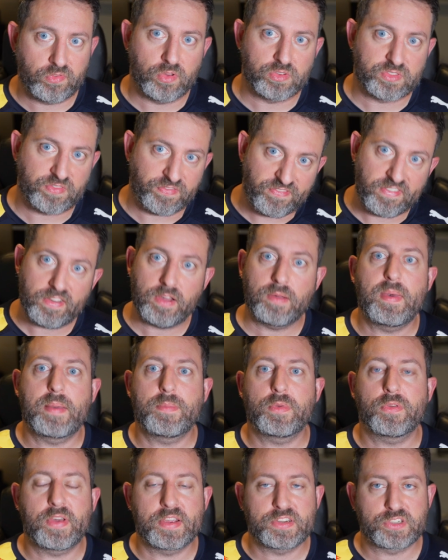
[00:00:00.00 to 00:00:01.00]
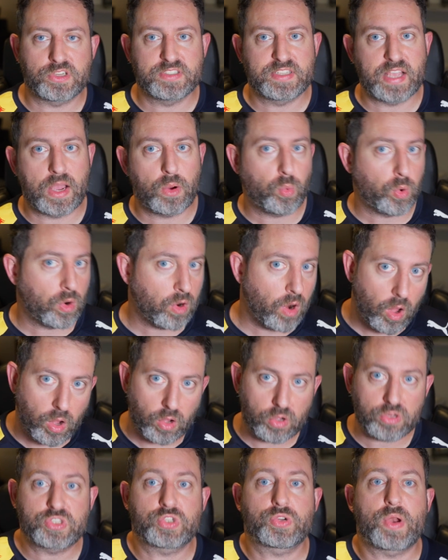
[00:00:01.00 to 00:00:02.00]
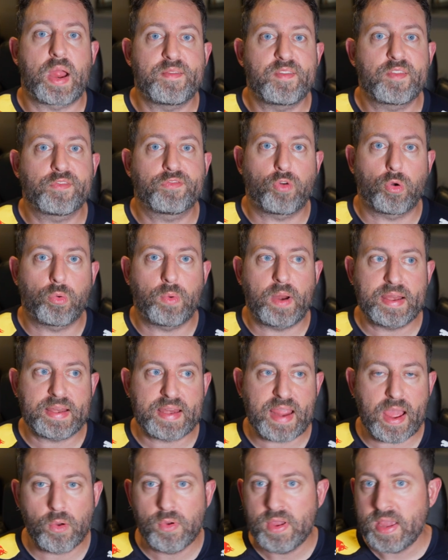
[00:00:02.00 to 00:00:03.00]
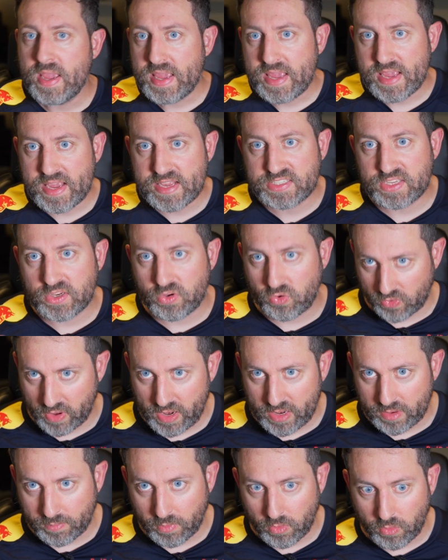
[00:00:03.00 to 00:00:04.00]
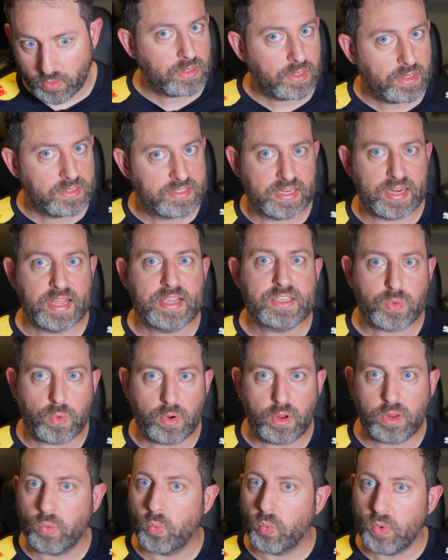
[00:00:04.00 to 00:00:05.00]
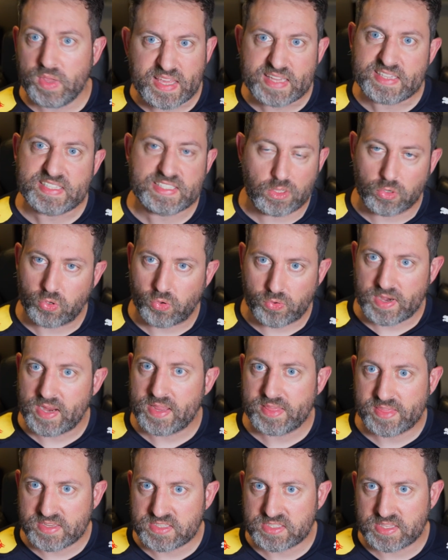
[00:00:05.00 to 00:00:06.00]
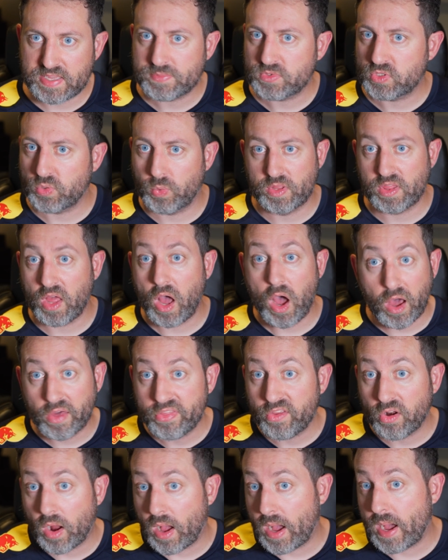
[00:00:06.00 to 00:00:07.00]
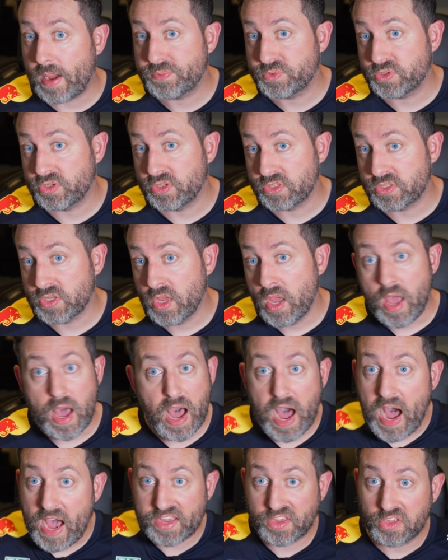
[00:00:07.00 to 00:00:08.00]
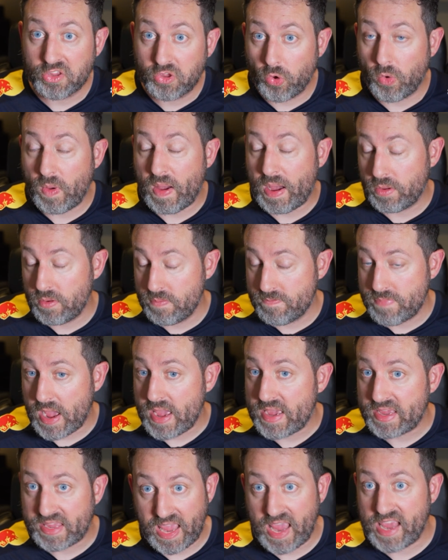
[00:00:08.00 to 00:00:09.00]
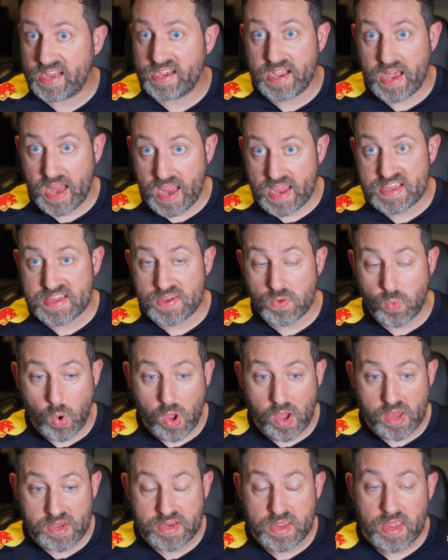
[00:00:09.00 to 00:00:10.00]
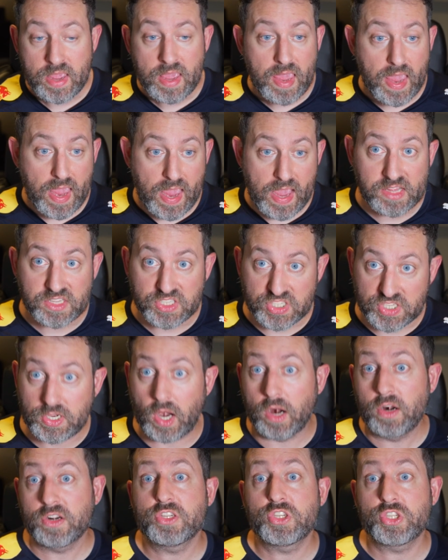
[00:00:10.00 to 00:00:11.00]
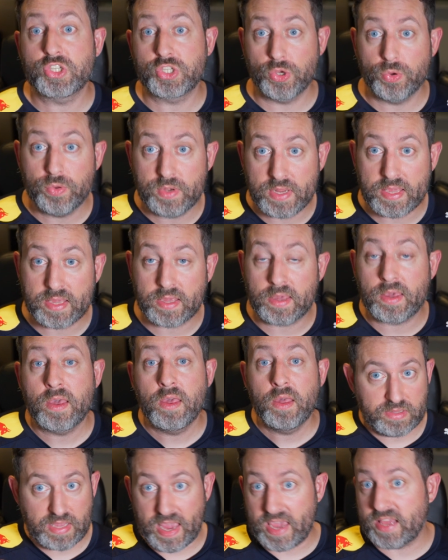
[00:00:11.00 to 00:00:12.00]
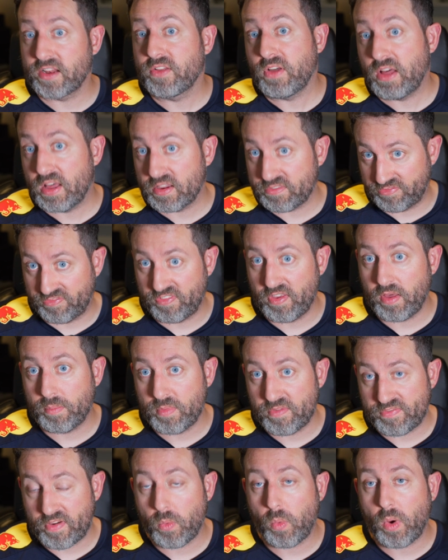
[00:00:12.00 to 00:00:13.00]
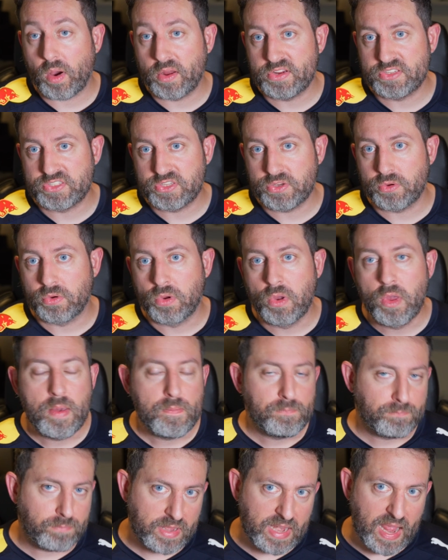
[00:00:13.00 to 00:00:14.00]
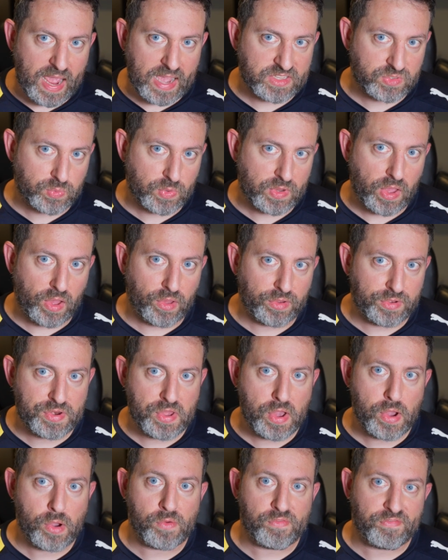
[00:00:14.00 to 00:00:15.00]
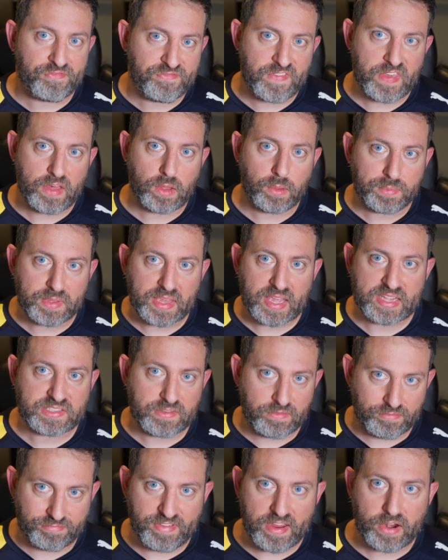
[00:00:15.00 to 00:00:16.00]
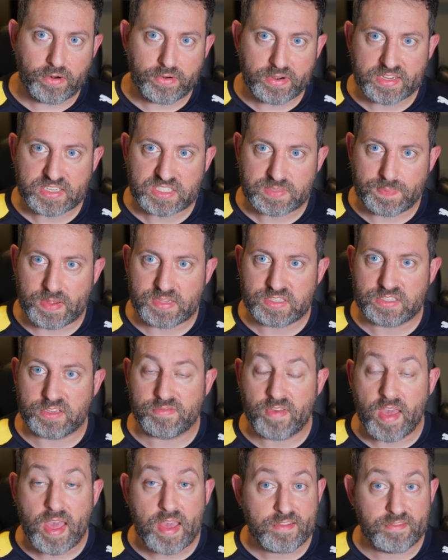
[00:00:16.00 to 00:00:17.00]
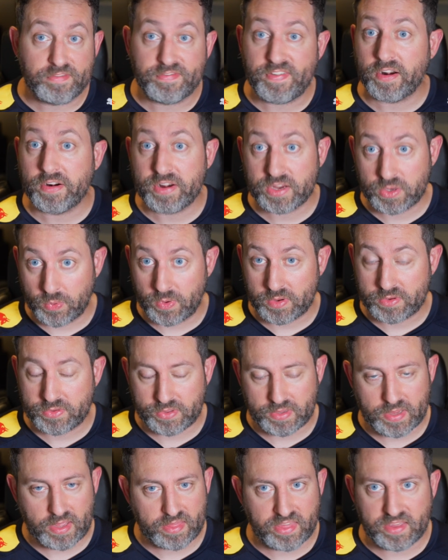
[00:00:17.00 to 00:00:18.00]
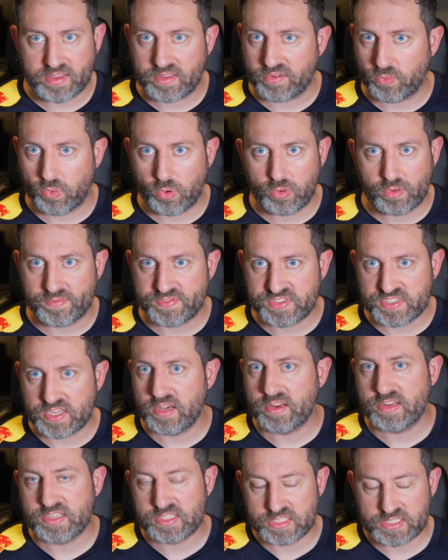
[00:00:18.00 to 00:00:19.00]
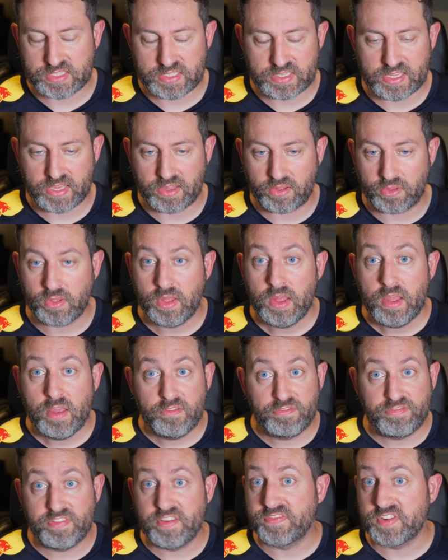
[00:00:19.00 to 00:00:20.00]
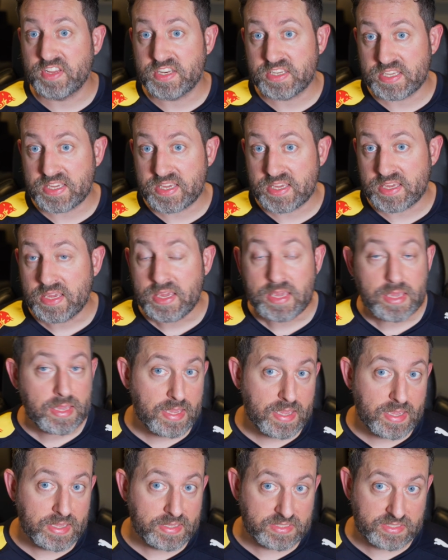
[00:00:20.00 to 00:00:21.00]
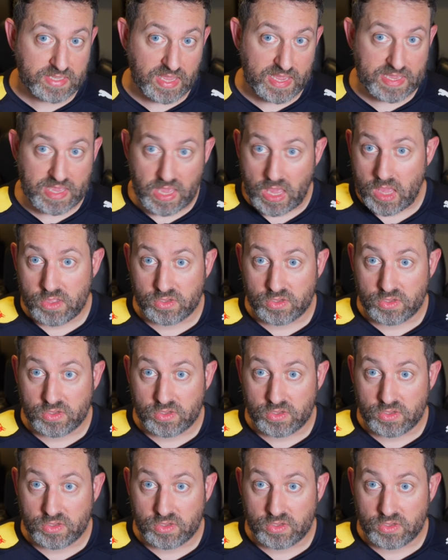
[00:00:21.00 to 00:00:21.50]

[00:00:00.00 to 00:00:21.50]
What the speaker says: those film emulations that we're all striving for right now is incredible. In today's world, we can still create these things with other options. I could go out and buy a Canon AE1 and start shooting analog film if I wanted to. But as we all know, film gets very expensive very quickly. I think a roll of Cine Still 50D is like